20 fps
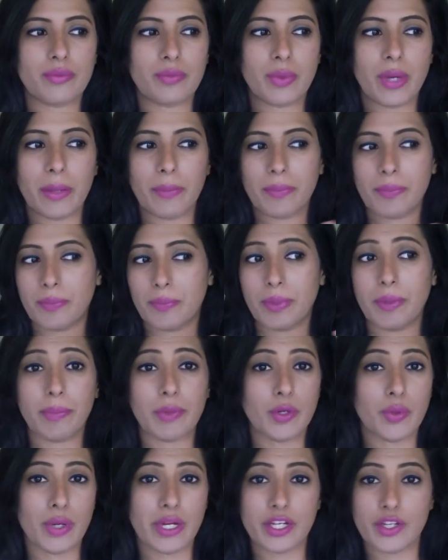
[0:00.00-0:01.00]
when
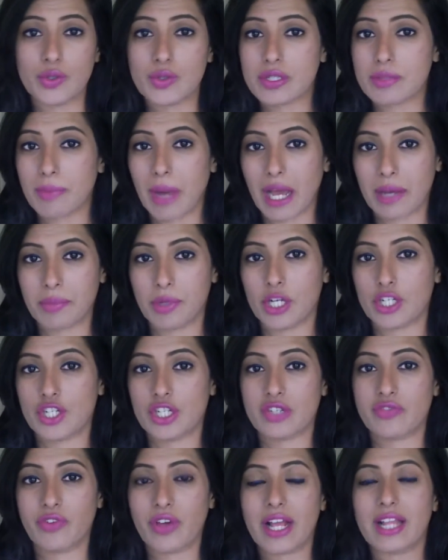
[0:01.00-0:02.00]
people who had used MAC
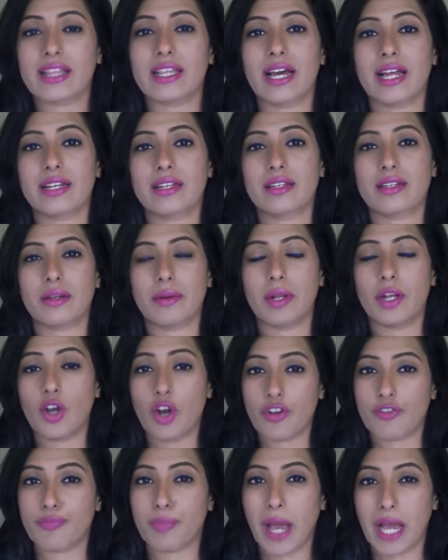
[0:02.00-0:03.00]
brushes felt that a
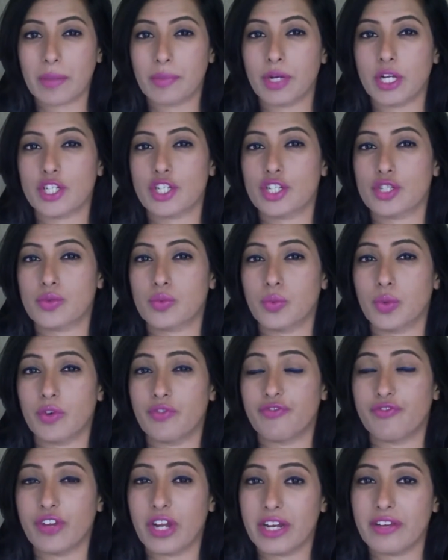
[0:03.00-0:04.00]
lot of PAC brushes were
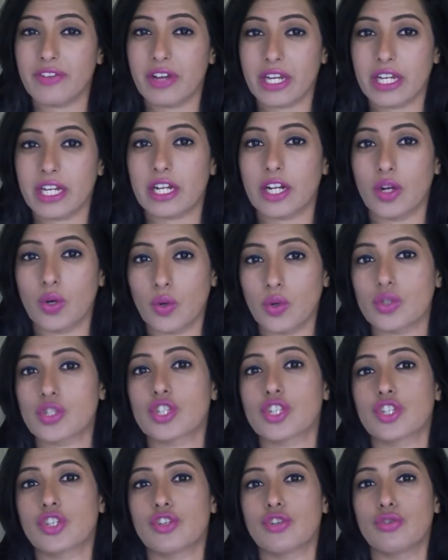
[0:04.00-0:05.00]
very close
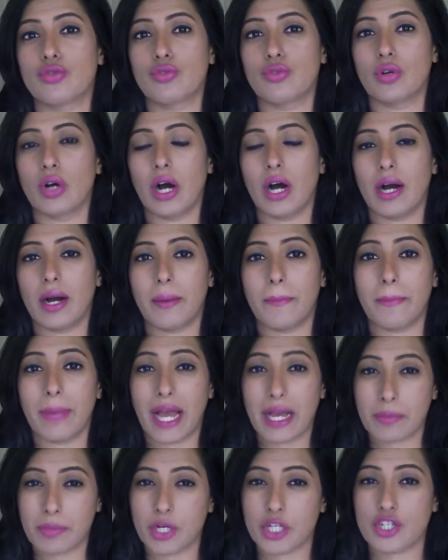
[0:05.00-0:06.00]
to
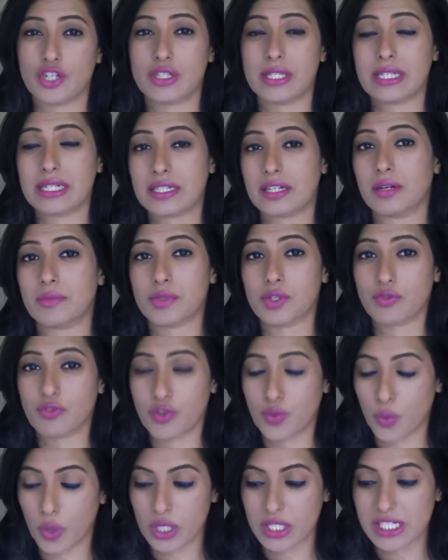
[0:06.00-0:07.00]
MAC brushes in terms of
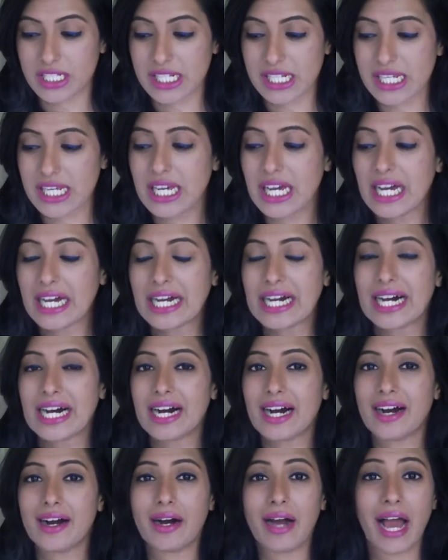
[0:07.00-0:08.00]
quality,
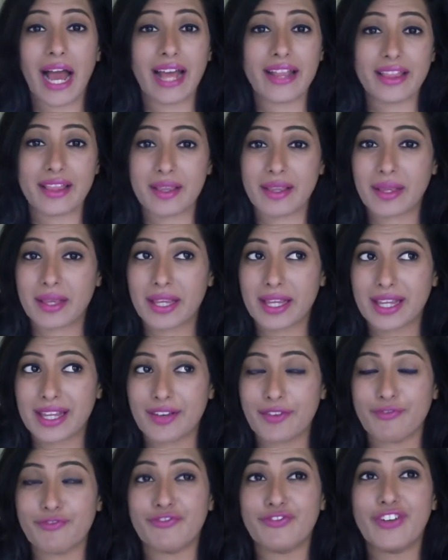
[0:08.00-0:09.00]
and
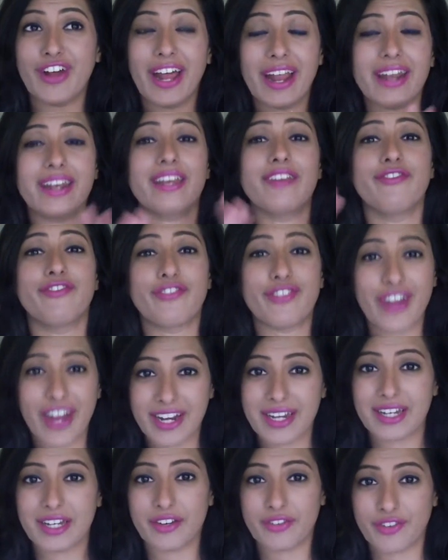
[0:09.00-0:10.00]

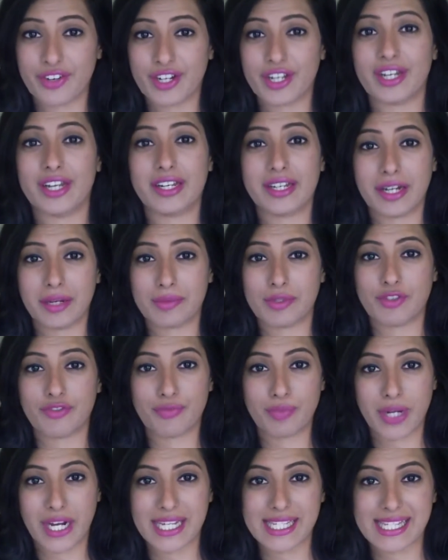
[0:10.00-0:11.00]
very different in terms of
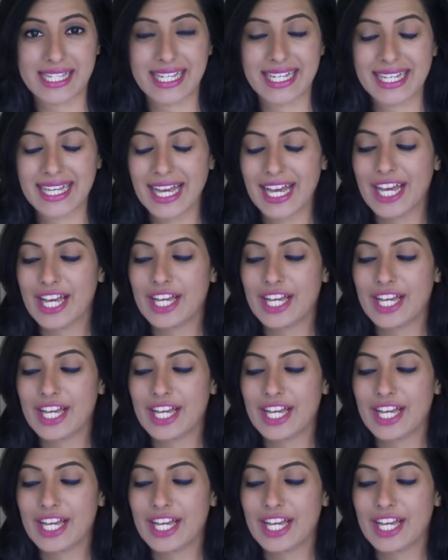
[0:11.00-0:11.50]
pricing.